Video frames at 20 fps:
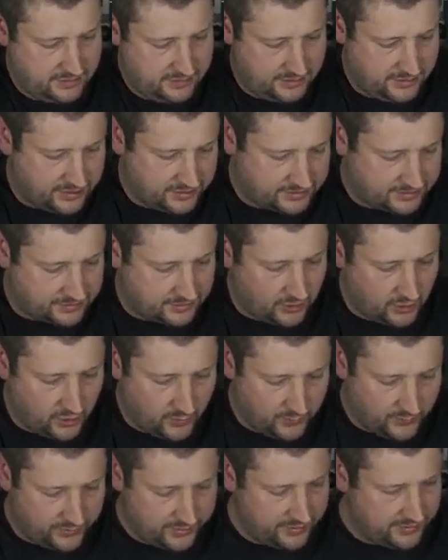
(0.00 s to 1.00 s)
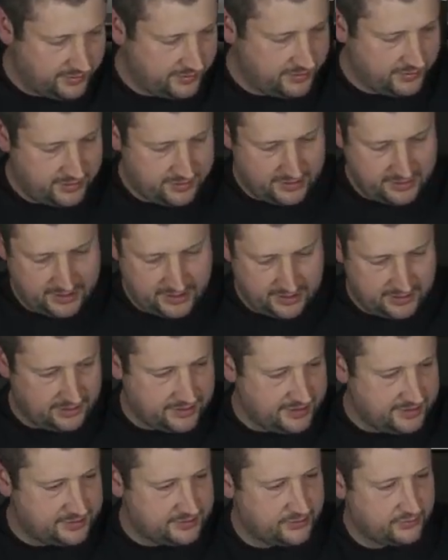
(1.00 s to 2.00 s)
the scope in
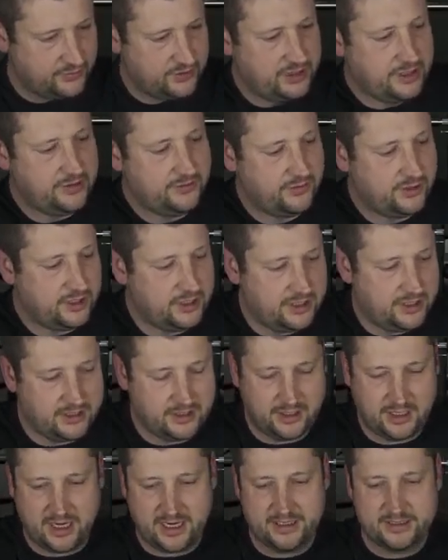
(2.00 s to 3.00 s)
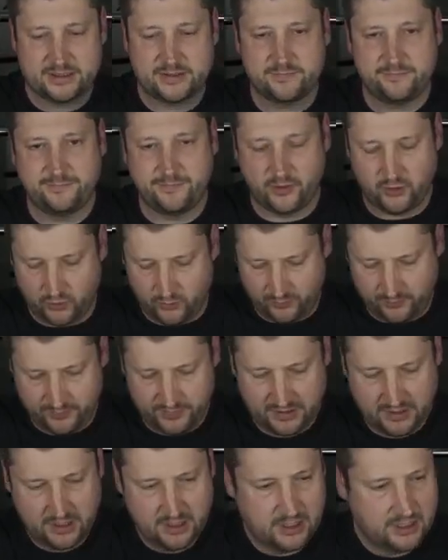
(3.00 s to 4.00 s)
this really nice foam.
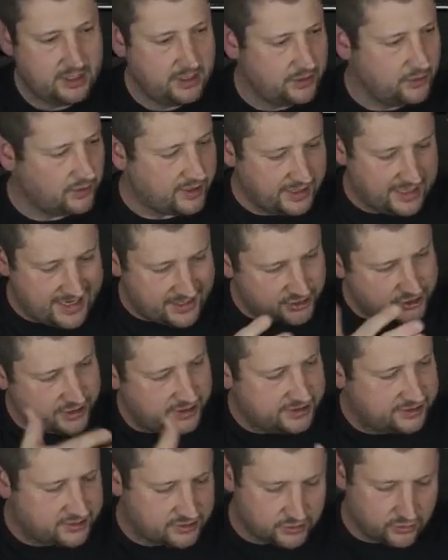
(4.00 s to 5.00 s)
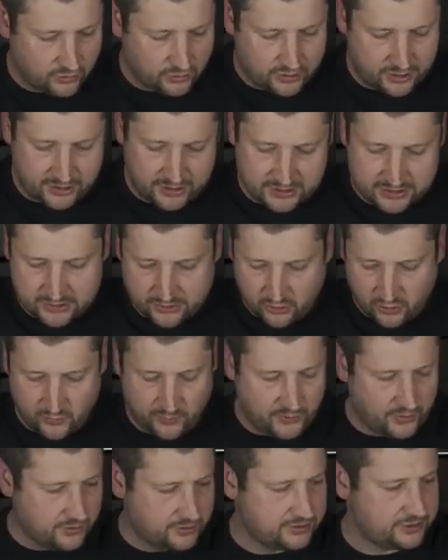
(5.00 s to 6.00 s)
You can actually store the
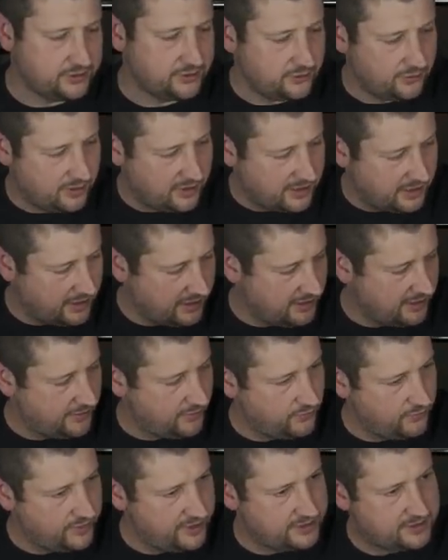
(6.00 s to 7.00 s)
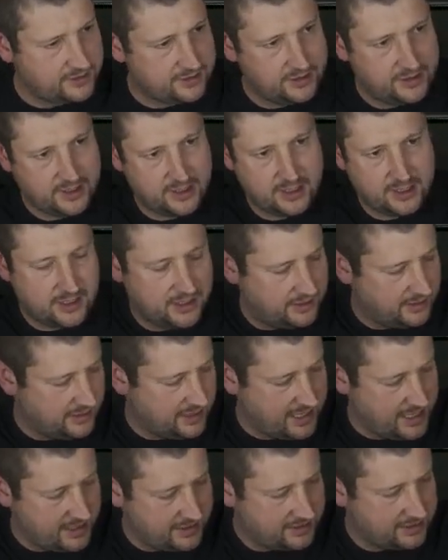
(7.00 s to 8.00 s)
scope also with the
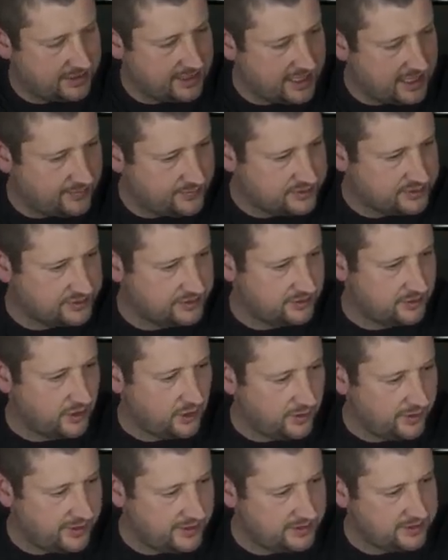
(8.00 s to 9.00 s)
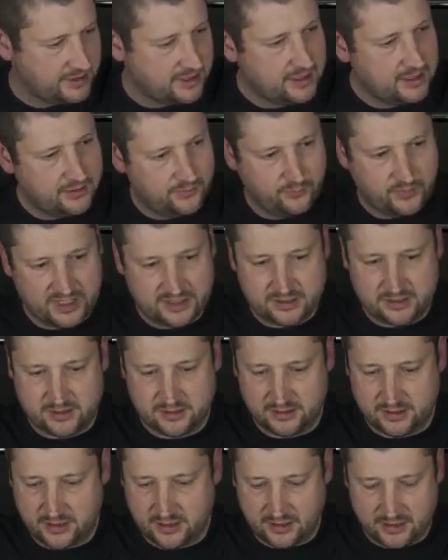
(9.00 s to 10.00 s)
end caps on it, but
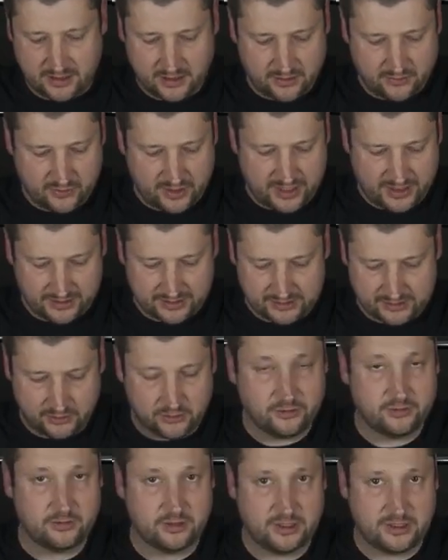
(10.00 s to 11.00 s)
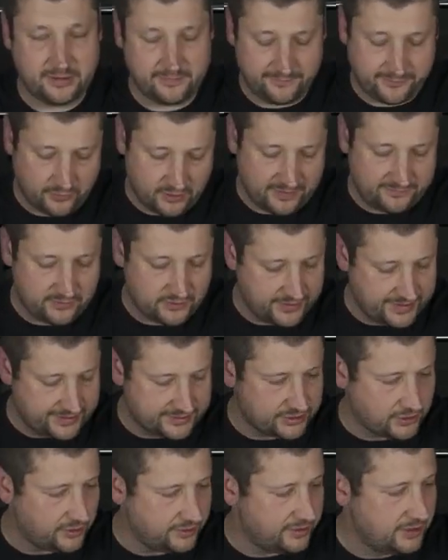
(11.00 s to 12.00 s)
the rings, if you have the
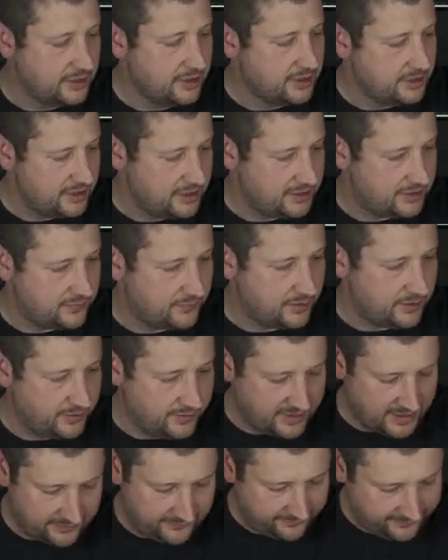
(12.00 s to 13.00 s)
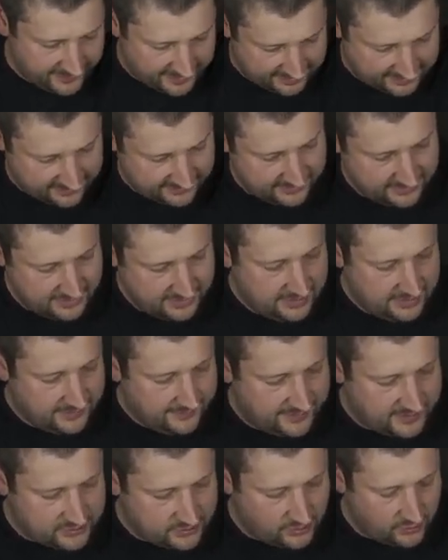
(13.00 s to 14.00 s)
rings on, it will not fit.
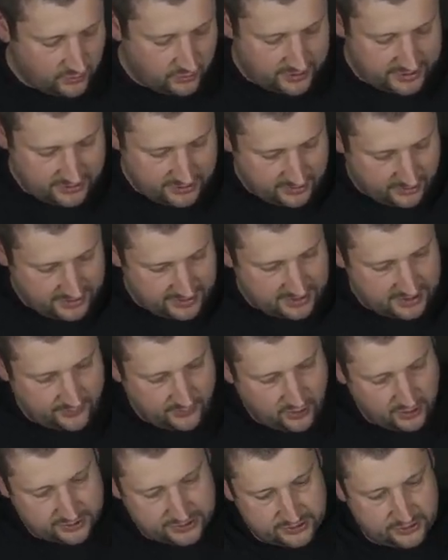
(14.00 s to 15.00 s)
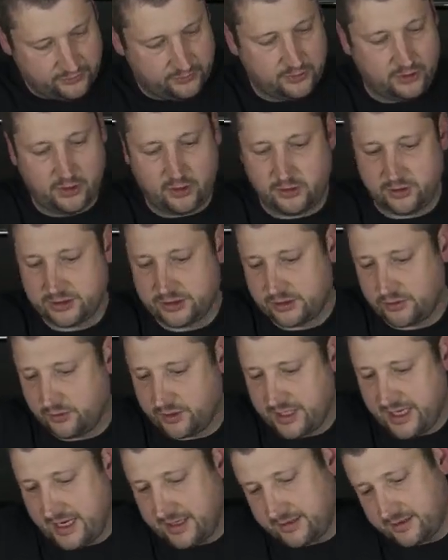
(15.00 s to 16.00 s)
So in the box you will also
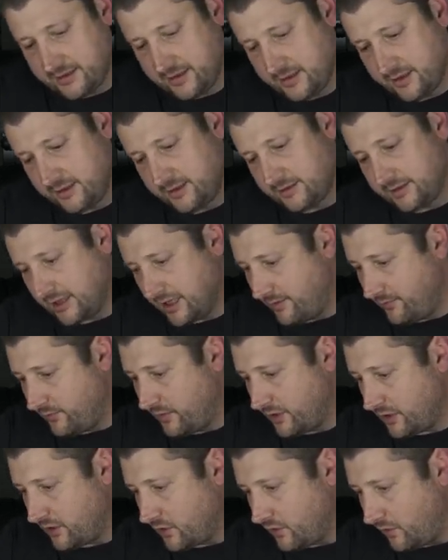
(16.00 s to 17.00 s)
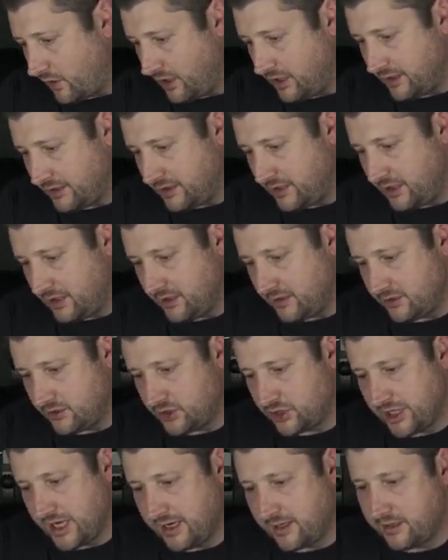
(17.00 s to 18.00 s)
get some quality
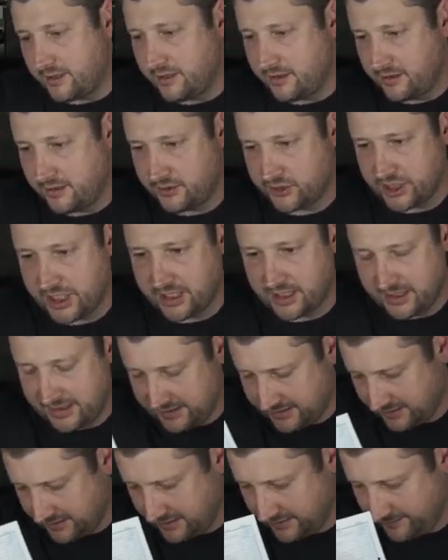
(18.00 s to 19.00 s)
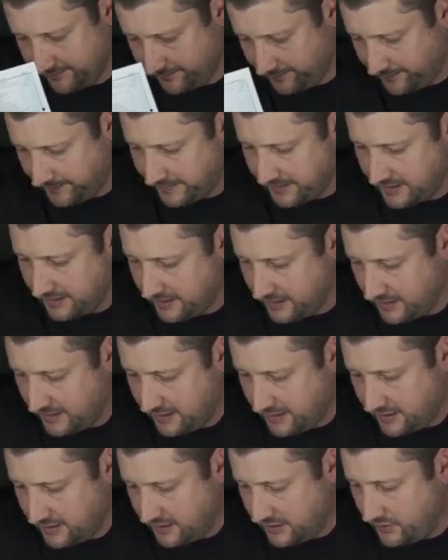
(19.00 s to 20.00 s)
checklist.
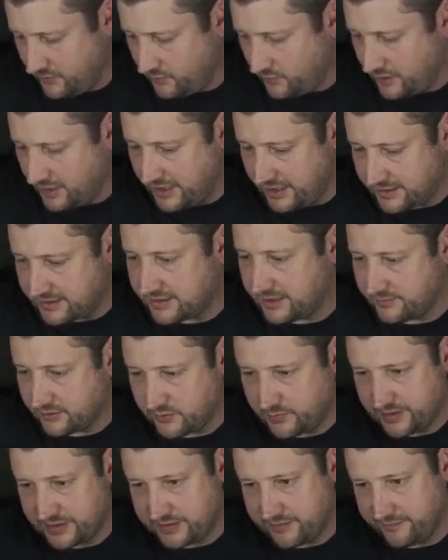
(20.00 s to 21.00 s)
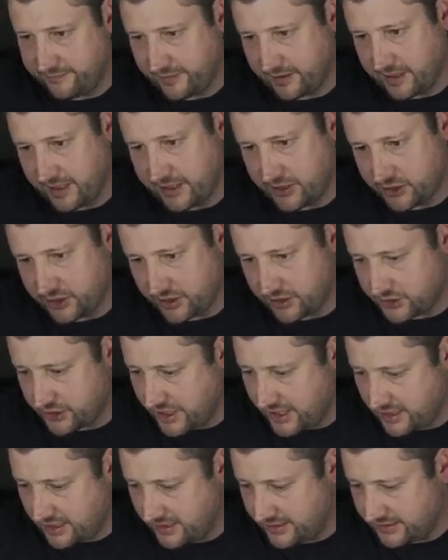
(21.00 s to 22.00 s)
You will get some specification
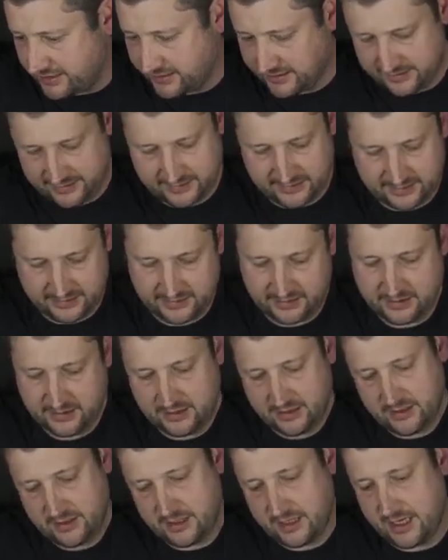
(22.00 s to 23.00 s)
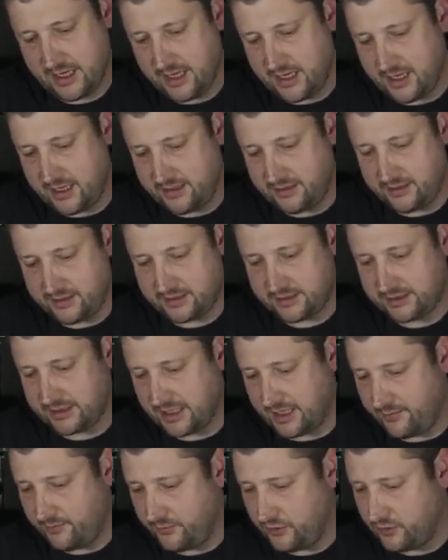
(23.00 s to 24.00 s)
checklist and
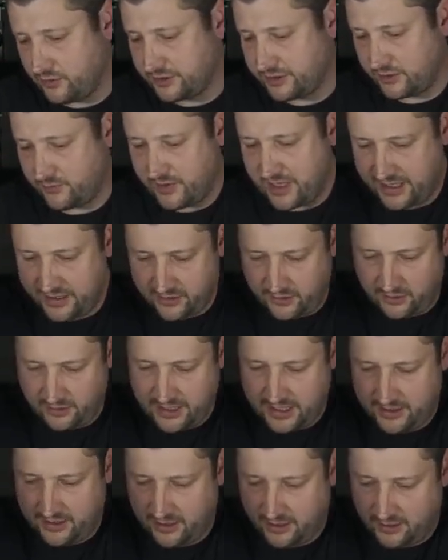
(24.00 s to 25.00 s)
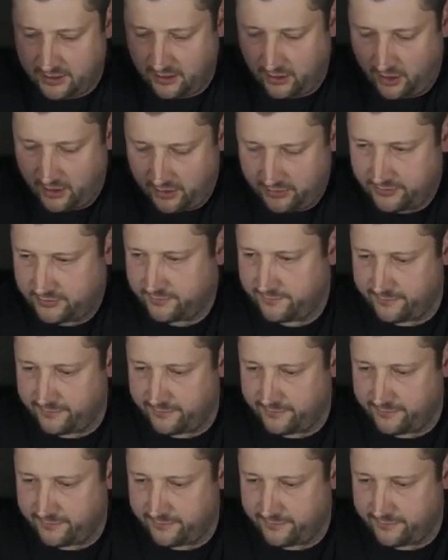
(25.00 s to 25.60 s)
some user manual and a cloth